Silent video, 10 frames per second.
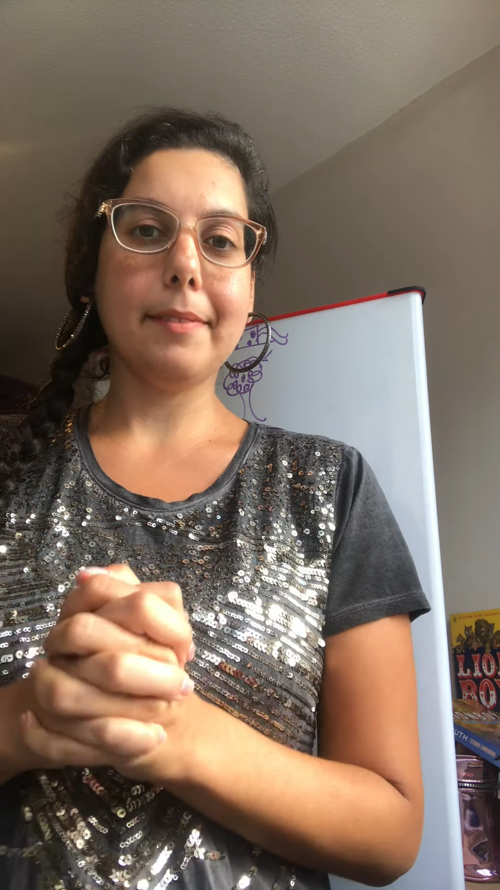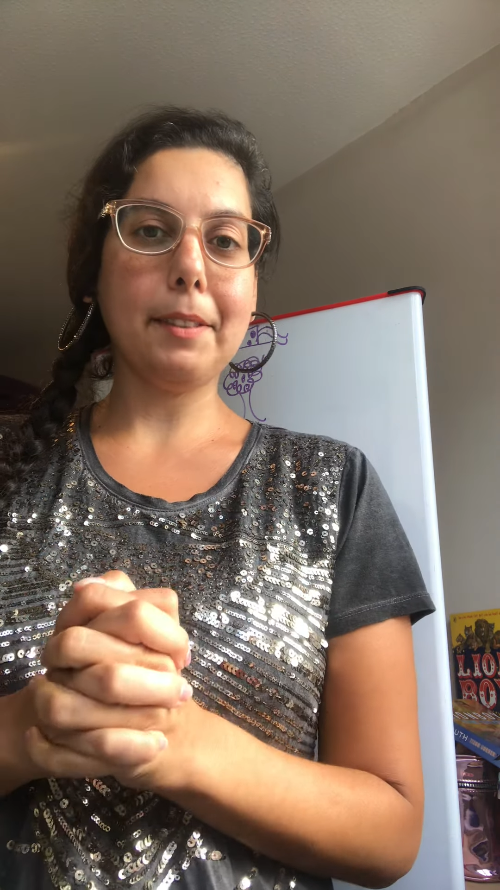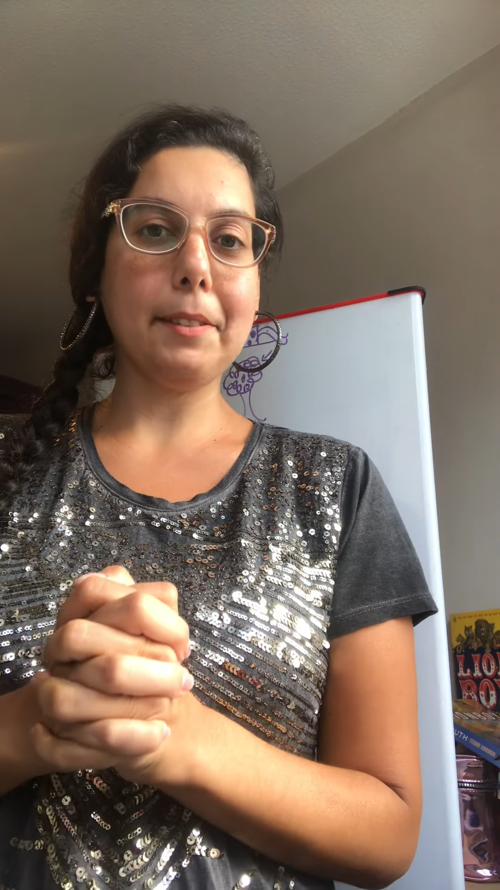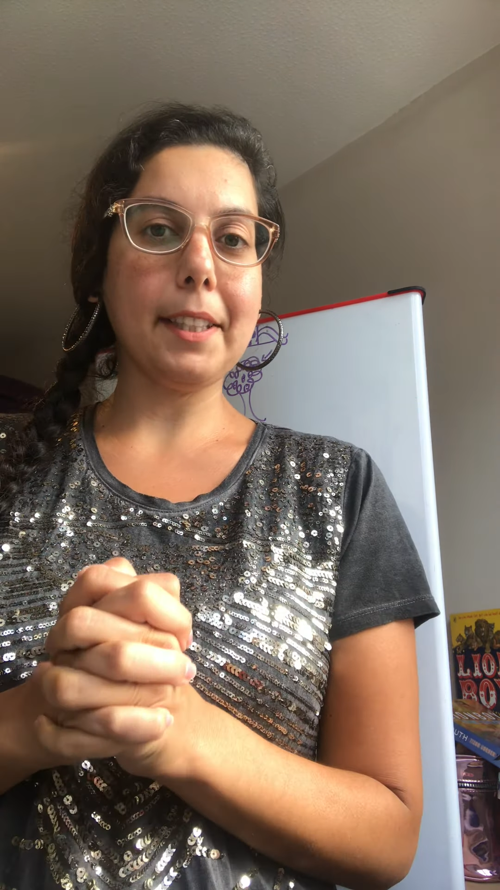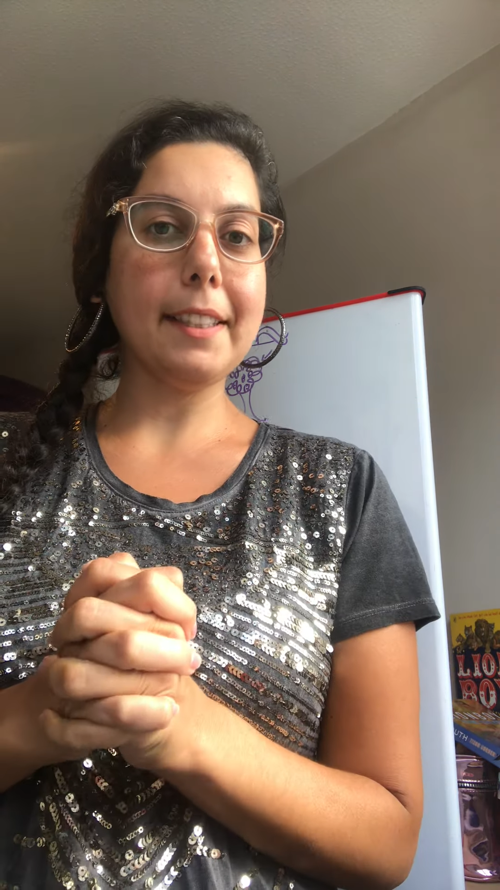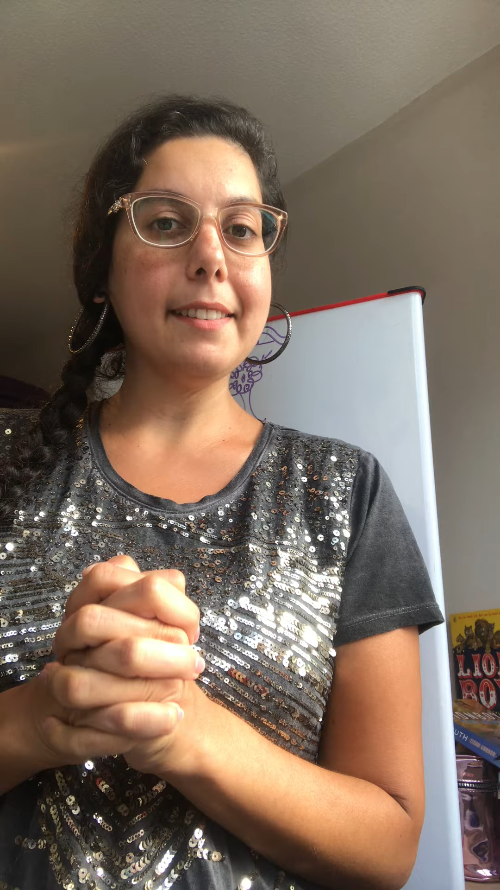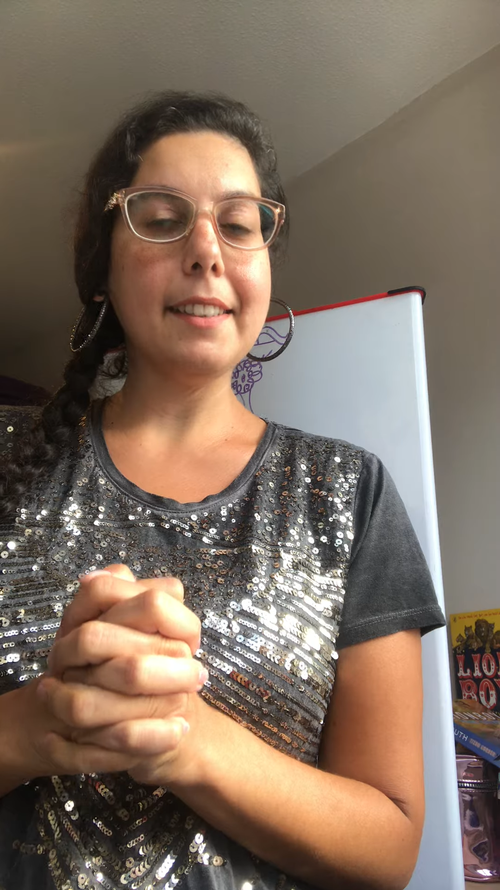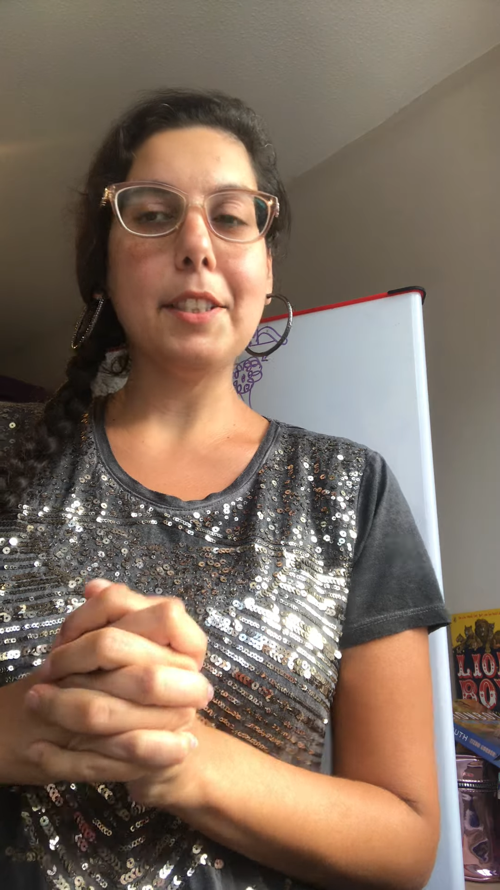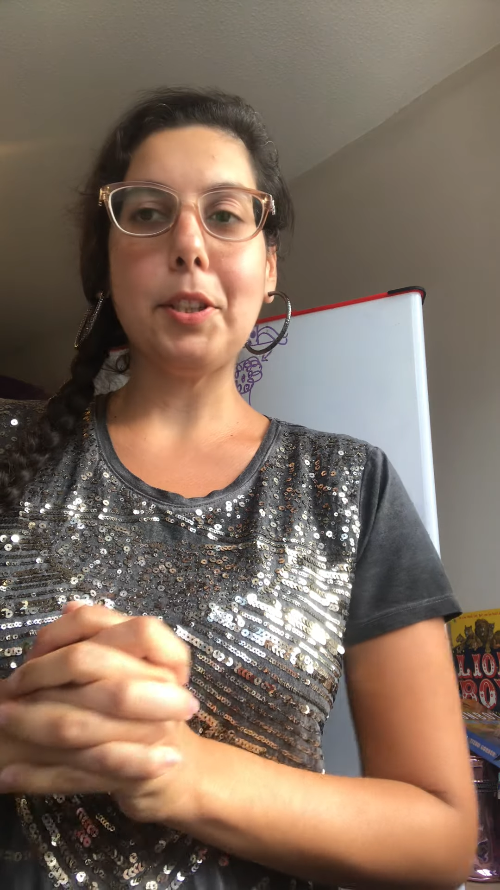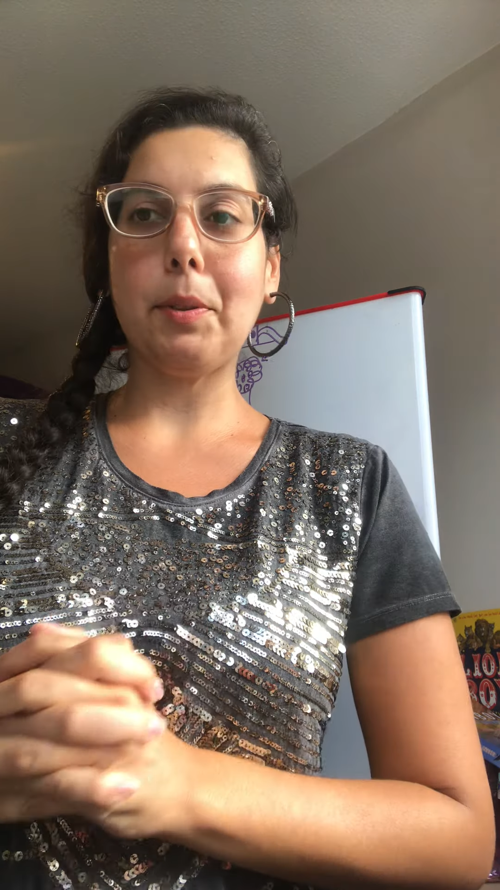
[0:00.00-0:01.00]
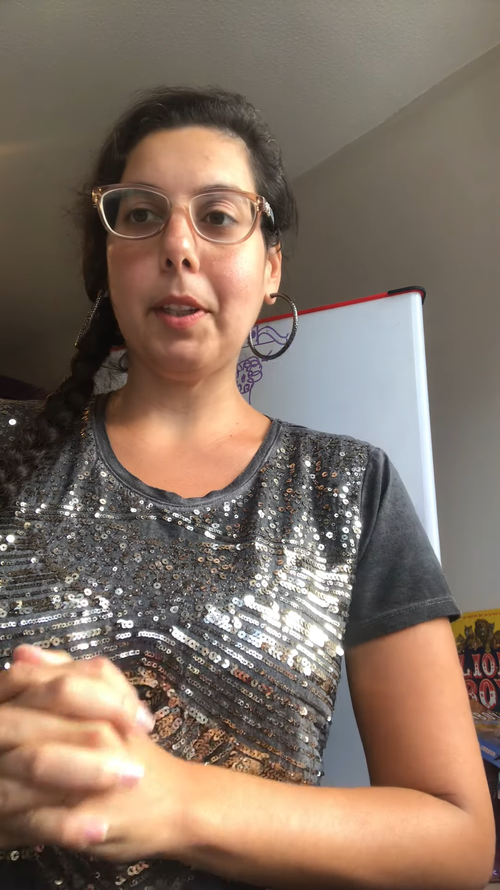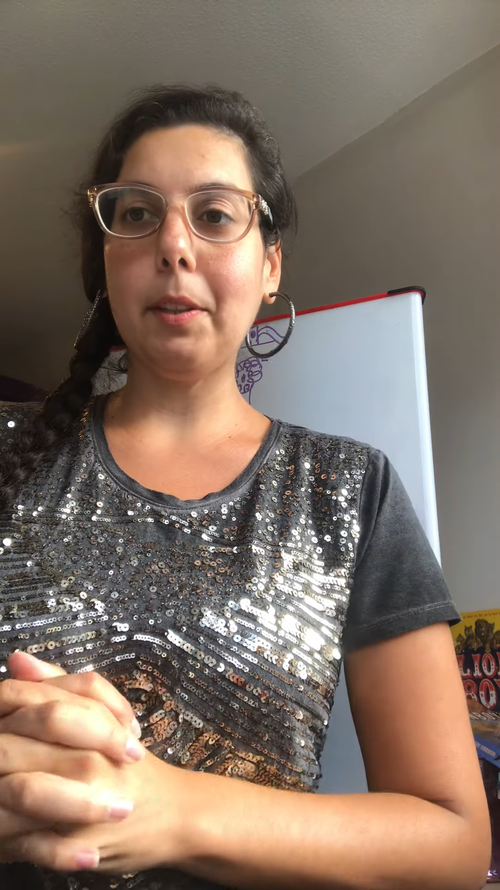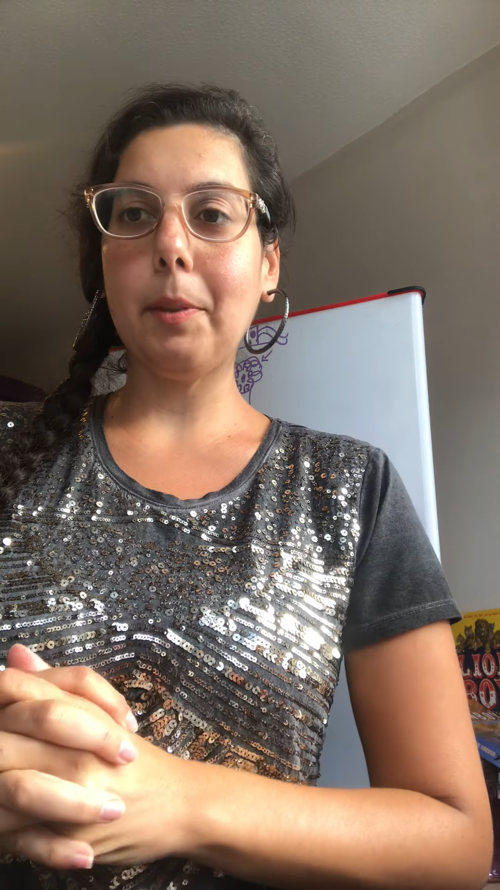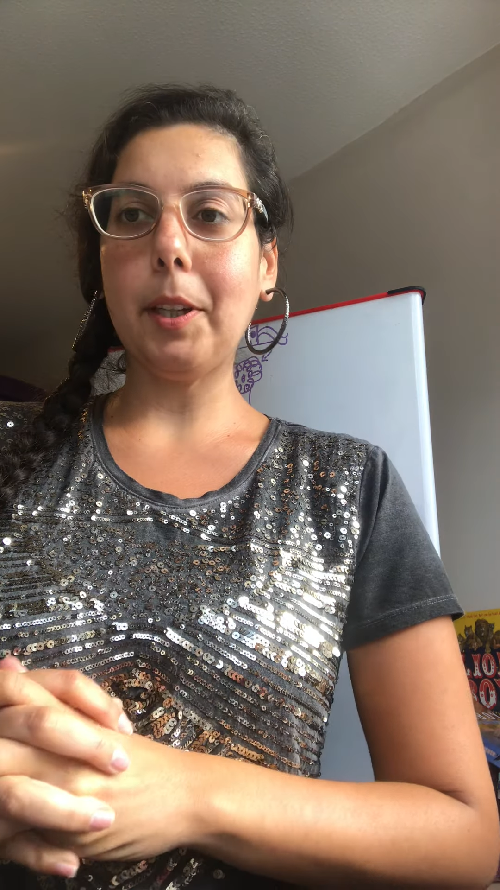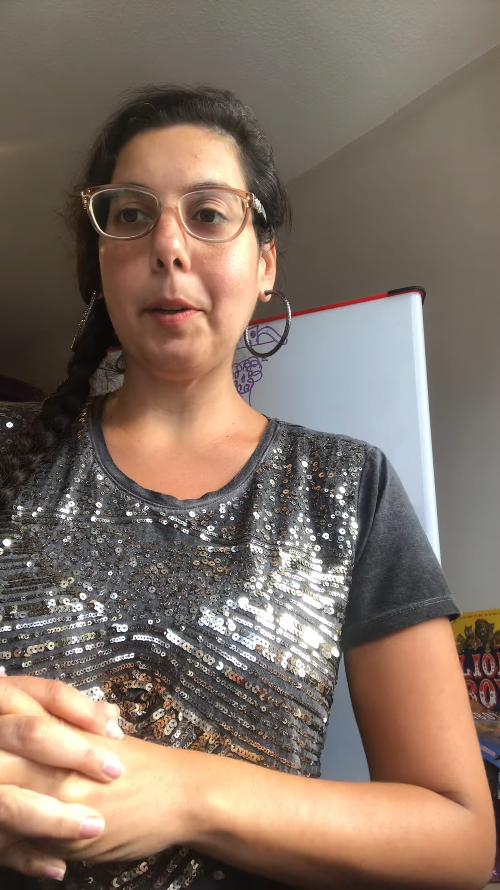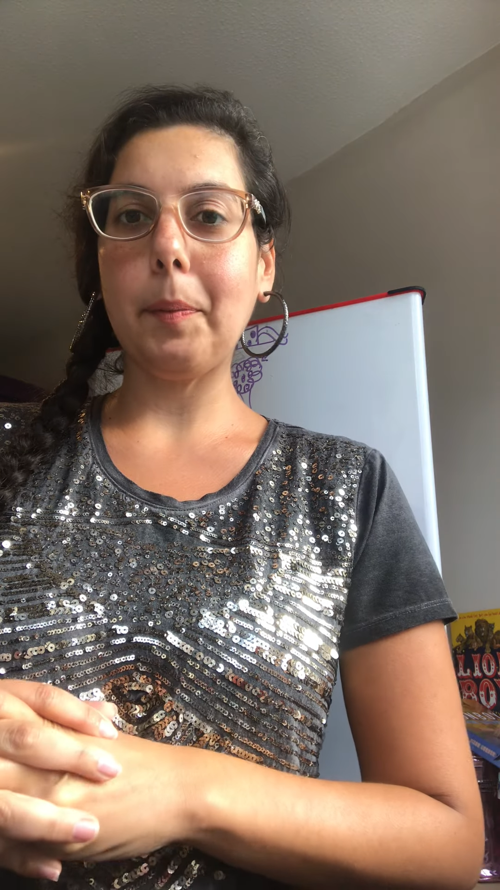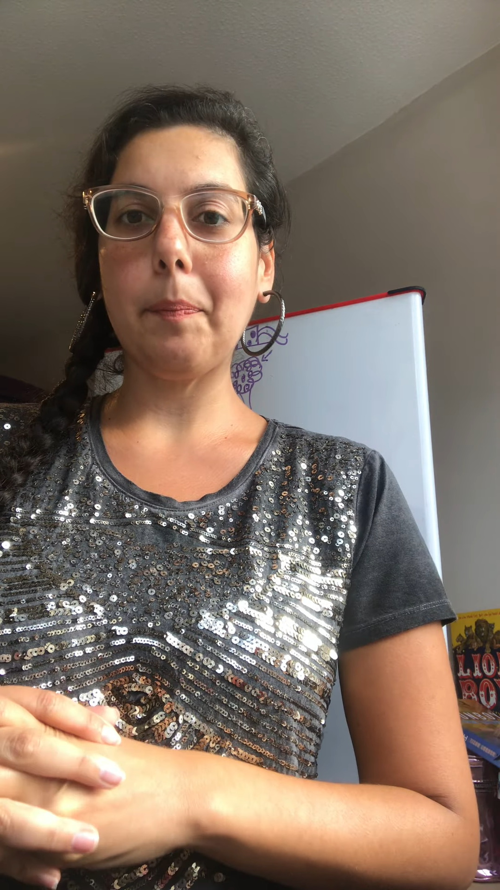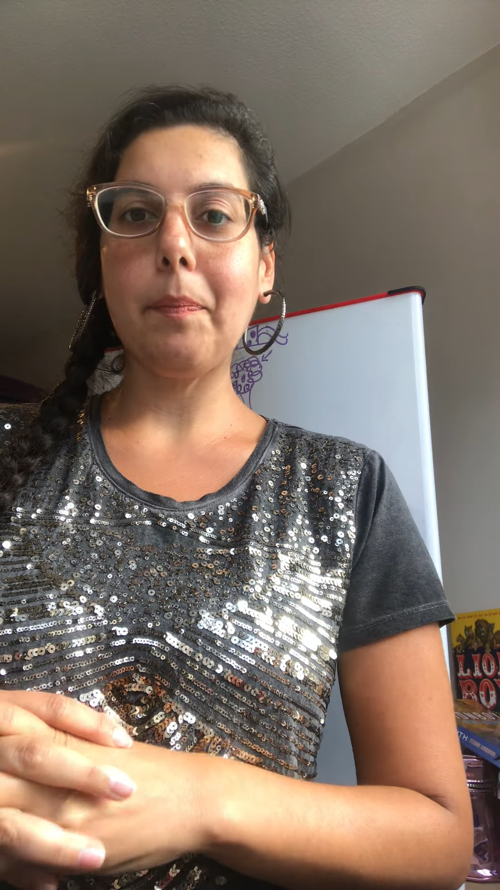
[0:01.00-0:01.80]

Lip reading: Okay, so here we go.